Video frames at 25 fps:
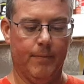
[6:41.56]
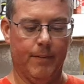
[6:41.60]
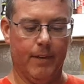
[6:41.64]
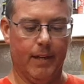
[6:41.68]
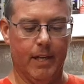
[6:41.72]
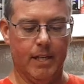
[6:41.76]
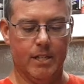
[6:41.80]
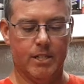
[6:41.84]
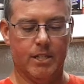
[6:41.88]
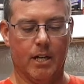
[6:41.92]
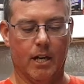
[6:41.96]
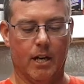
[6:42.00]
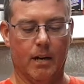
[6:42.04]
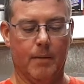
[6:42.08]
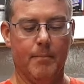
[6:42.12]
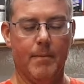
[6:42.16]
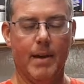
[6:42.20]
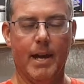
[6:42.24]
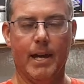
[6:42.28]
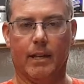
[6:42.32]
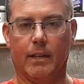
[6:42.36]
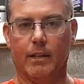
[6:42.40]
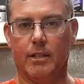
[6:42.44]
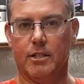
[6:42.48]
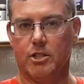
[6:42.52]
he's going to
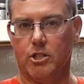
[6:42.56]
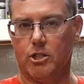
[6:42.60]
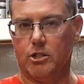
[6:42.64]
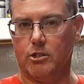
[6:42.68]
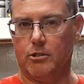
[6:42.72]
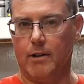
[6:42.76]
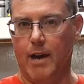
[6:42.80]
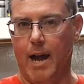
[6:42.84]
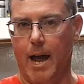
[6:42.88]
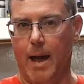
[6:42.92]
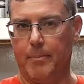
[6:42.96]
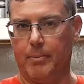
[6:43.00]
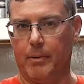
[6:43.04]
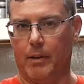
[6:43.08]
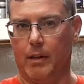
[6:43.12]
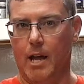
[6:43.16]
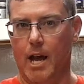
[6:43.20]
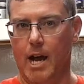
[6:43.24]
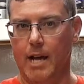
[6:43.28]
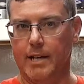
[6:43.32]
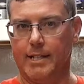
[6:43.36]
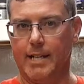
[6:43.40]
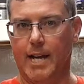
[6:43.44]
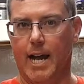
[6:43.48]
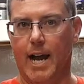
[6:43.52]
make this strap a
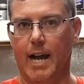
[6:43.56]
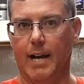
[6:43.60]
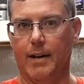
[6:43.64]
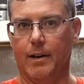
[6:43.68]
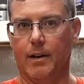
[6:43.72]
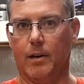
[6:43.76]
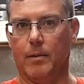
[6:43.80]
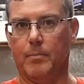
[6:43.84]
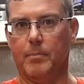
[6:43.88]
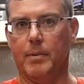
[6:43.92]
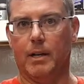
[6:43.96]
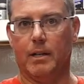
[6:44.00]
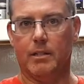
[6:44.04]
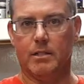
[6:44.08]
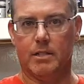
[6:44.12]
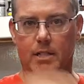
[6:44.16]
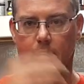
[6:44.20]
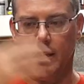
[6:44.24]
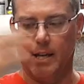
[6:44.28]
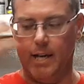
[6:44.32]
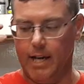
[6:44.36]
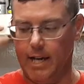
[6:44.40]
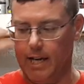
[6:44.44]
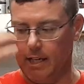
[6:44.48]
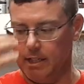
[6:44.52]
lot tighter because of
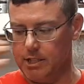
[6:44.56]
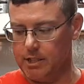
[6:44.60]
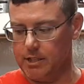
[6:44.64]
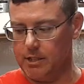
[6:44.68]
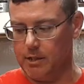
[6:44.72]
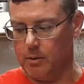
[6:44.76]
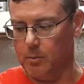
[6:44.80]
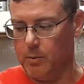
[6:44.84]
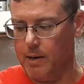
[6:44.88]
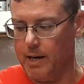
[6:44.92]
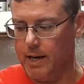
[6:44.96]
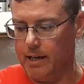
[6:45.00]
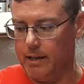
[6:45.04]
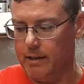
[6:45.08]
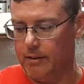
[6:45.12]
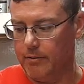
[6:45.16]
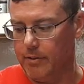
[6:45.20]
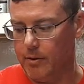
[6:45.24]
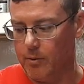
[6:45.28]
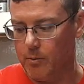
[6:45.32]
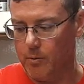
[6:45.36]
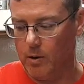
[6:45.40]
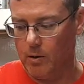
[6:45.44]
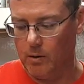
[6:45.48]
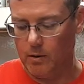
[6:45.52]
the extra weight of
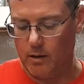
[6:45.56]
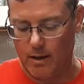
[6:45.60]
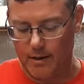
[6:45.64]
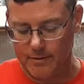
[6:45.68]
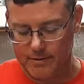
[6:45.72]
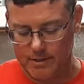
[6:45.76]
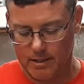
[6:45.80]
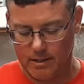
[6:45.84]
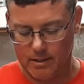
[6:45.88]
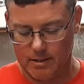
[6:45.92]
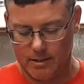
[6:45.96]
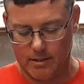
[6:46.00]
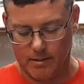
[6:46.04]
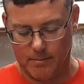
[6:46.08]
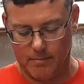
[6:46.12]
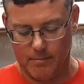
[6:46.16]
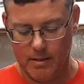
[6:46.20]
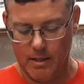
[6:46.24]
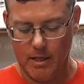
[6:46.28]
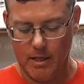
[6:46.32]
the roll-off system.